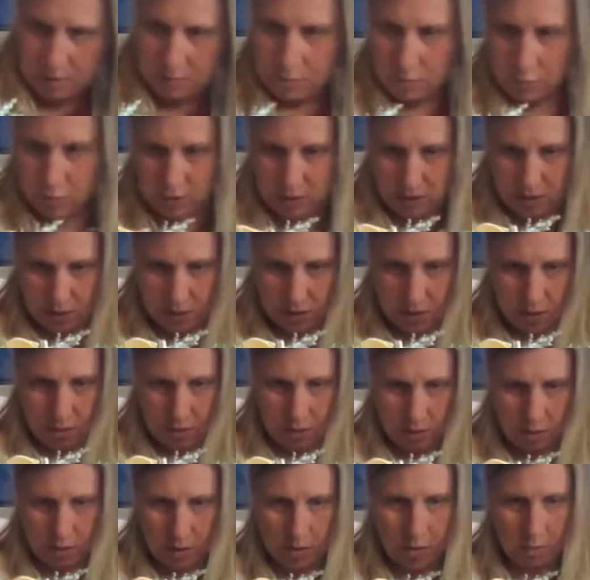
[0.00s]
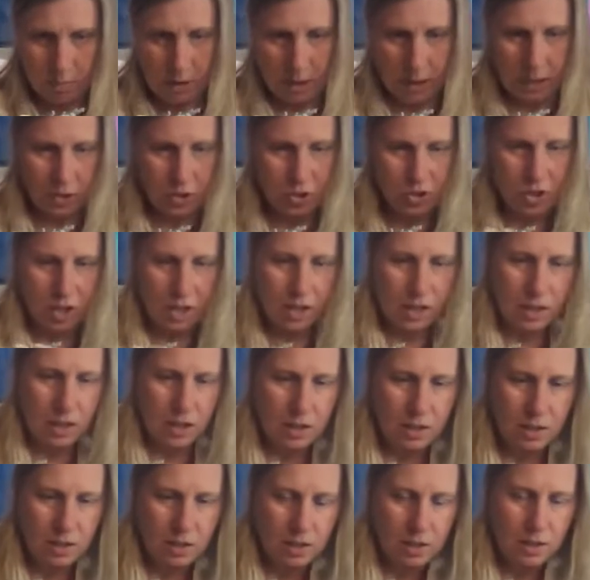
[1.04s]
We'll see though. I'll come back and check it
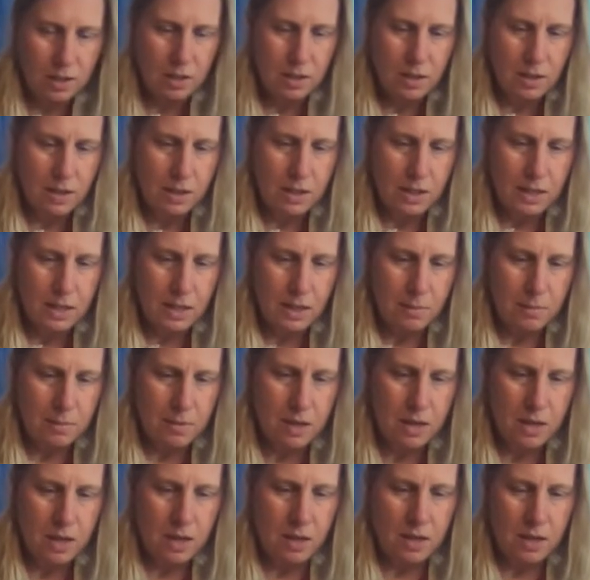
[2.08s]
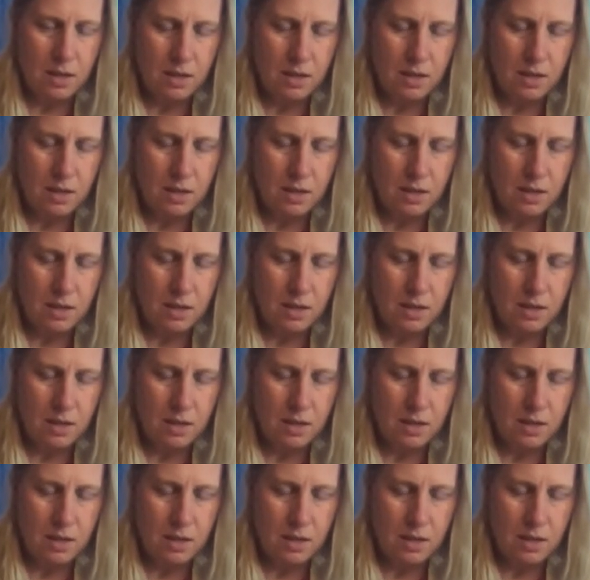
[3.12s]
in a minute.